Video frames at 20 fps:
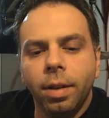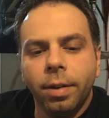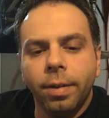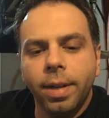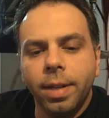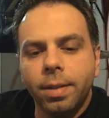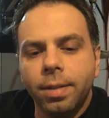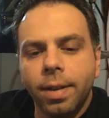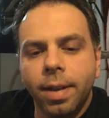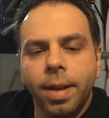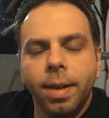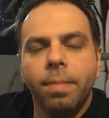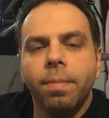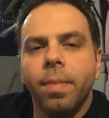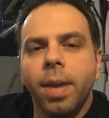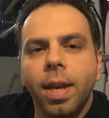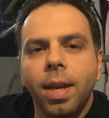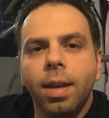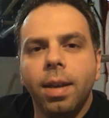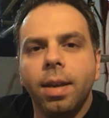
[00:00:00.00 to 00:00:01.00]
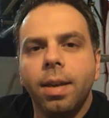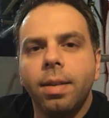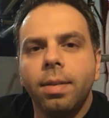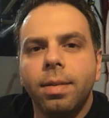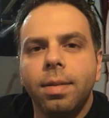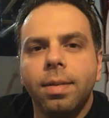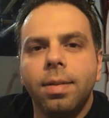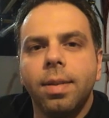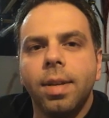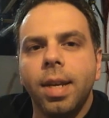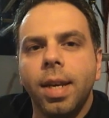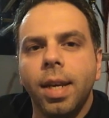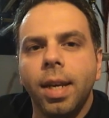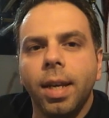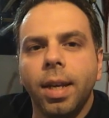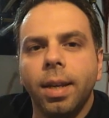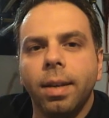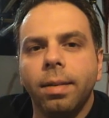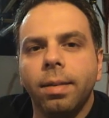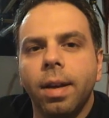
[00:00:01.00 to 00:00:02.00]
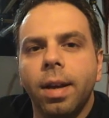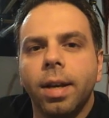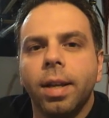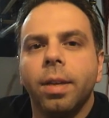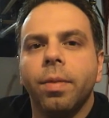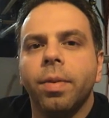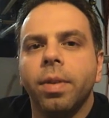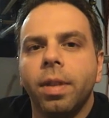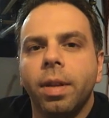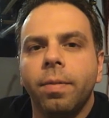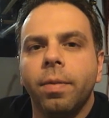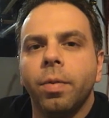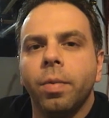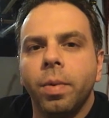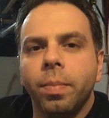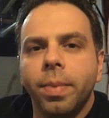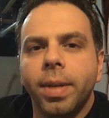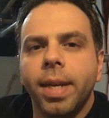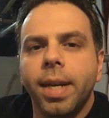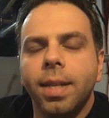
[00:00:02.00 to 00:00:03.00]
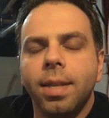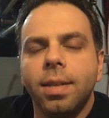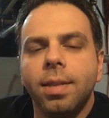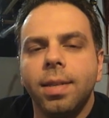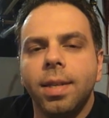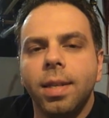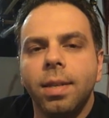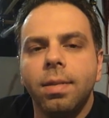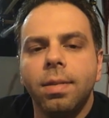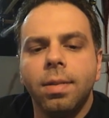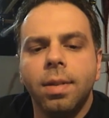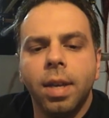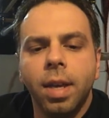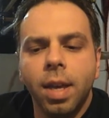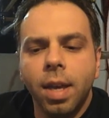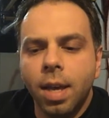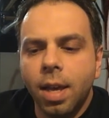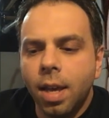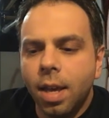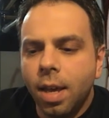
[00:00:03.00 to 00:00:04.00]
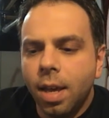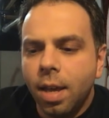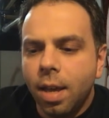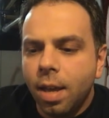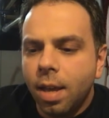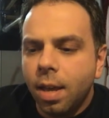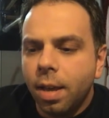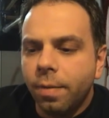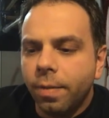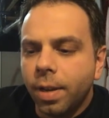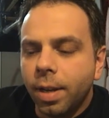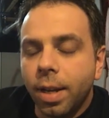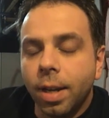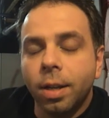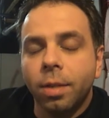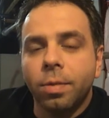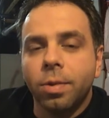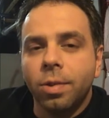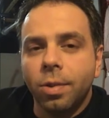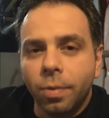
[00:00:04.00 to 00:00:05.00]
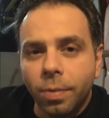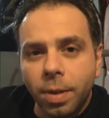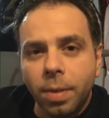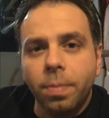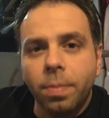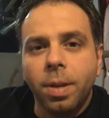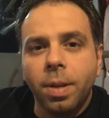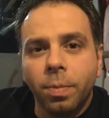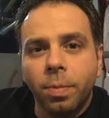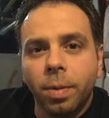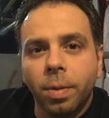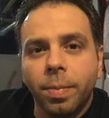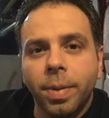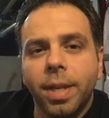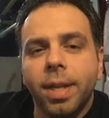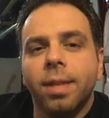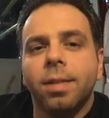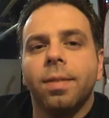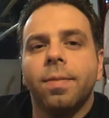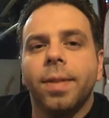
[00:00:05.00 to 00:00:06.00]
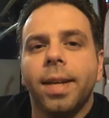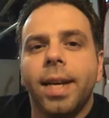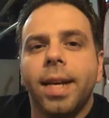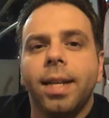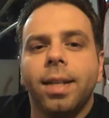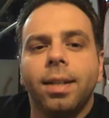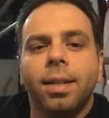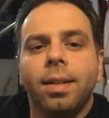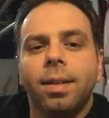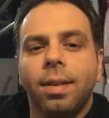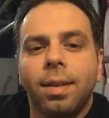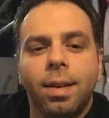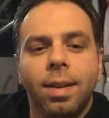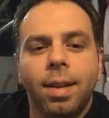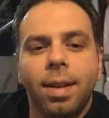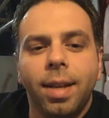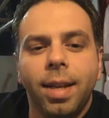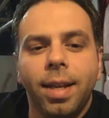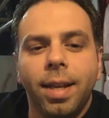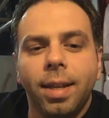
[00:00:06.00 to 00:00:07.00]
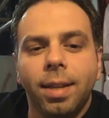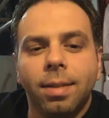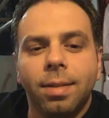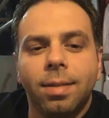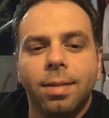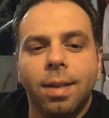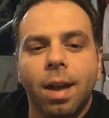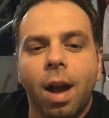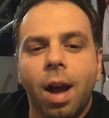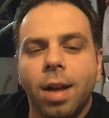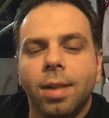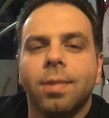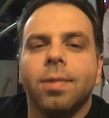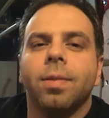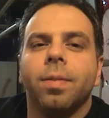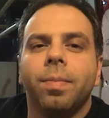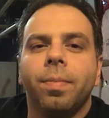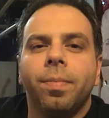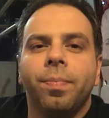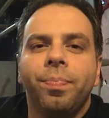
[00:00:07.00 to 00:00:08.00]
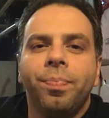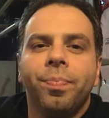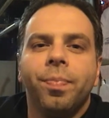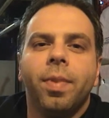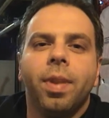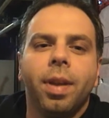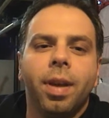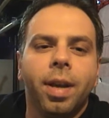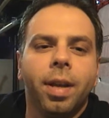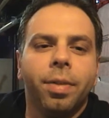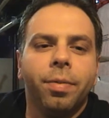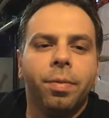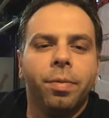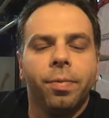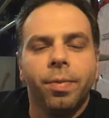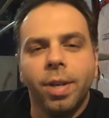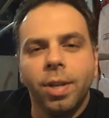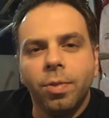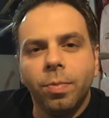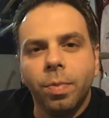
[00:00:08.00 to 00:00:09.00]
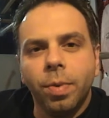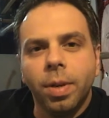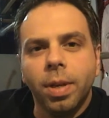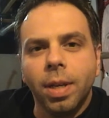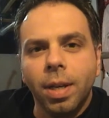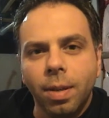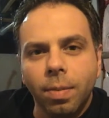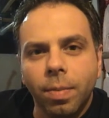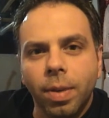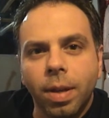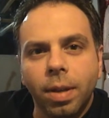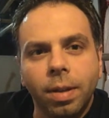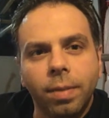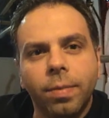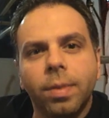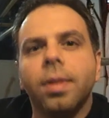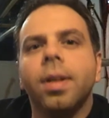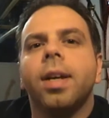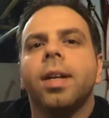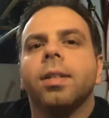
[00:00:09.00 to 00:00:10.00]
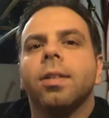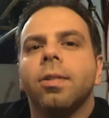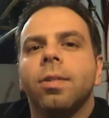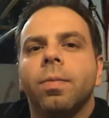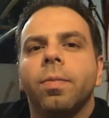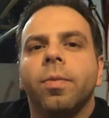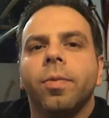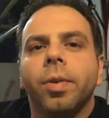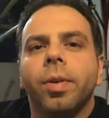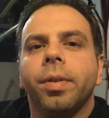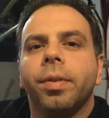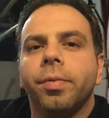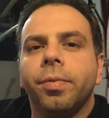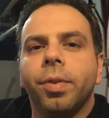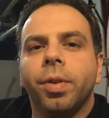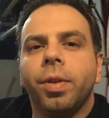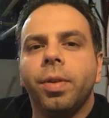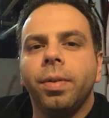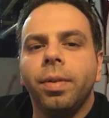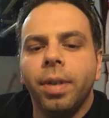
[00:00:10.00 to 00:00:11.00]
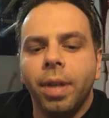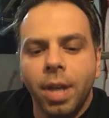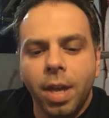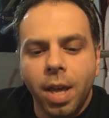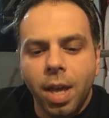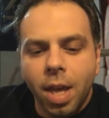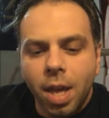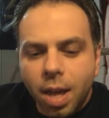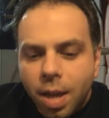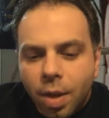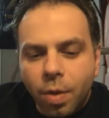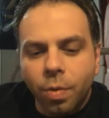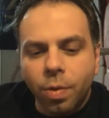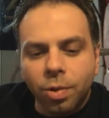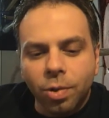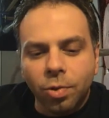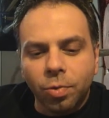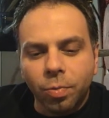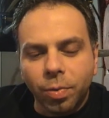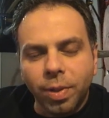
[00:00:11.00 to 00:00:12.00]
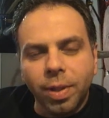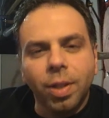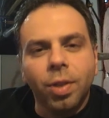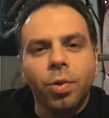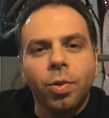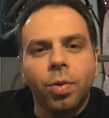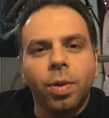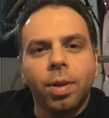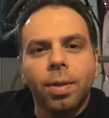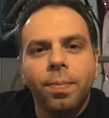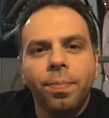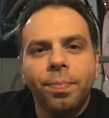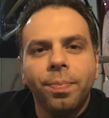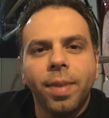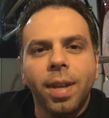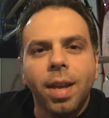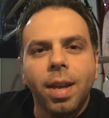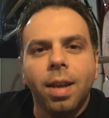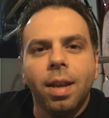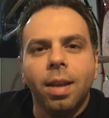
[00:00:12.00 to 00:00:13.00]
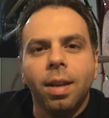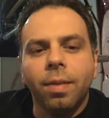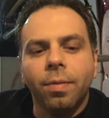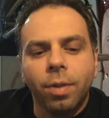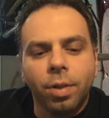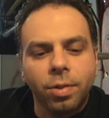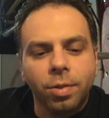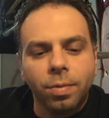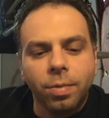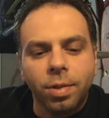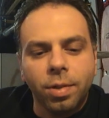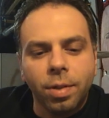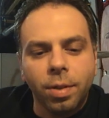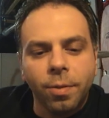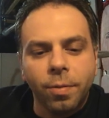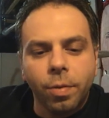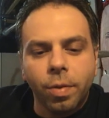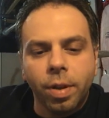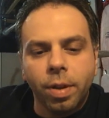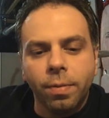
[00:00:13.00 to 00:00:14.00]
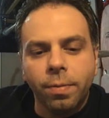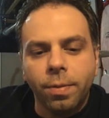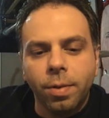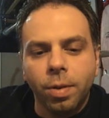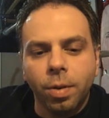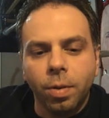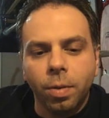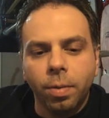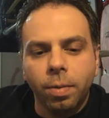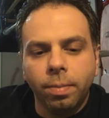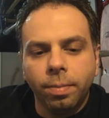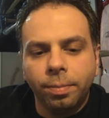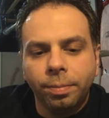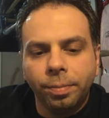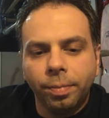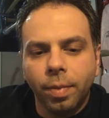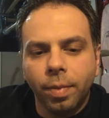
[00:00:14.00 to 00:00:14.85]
a great time making it and talking with everyone behind the scenes. I've connected with so many people because of that. It's awesome through Facebook, email, even talked to some of you on the phone, which is really cool. And I've also received quite a few